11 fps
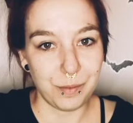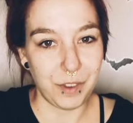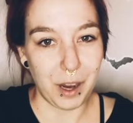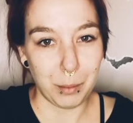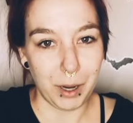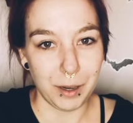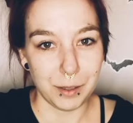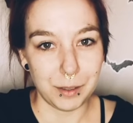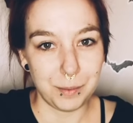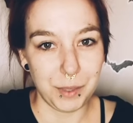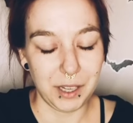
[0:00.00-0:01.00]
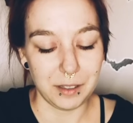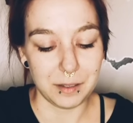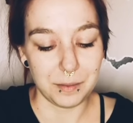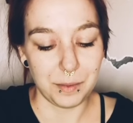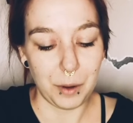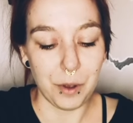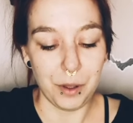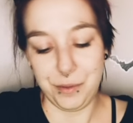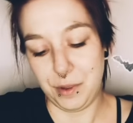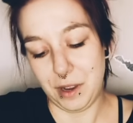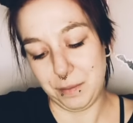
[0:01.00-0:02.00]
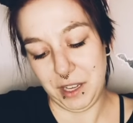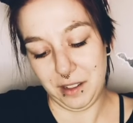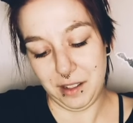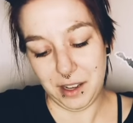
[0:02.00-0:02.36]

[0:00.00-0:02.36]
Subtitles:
vampires because, well, I mean,